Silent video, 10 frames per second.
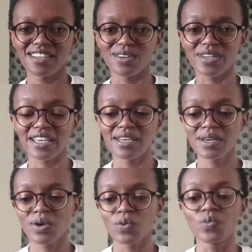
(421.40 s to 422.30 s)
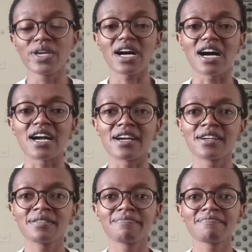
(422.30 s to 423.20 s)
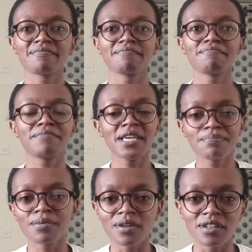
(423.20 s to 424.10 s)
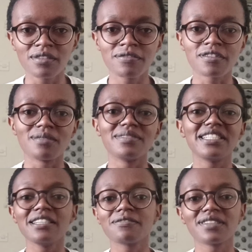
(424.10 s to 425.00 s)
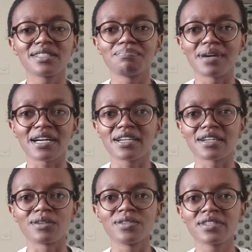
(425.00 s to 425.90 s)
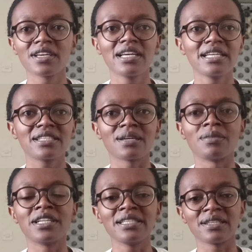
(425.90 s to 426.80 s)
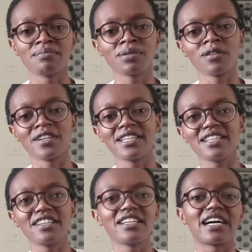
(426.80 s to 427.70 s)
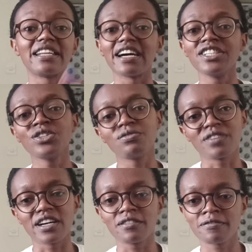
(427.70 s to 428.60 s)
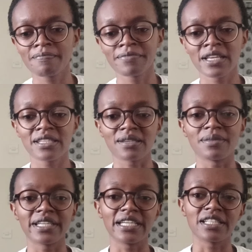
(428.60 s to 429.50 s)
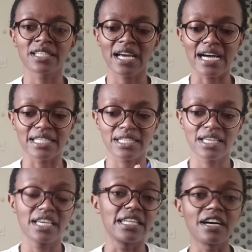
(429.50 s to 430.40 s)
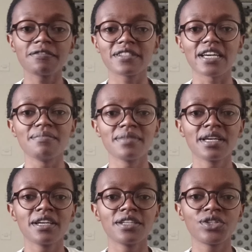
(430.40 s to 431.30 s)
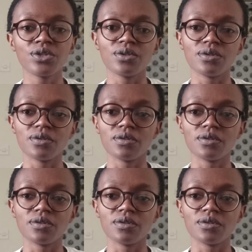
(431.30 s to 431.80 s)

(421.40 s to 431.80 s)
okay? We are people from different backgrounds. Someone is employed in a 9-to-5, someone else has enough time to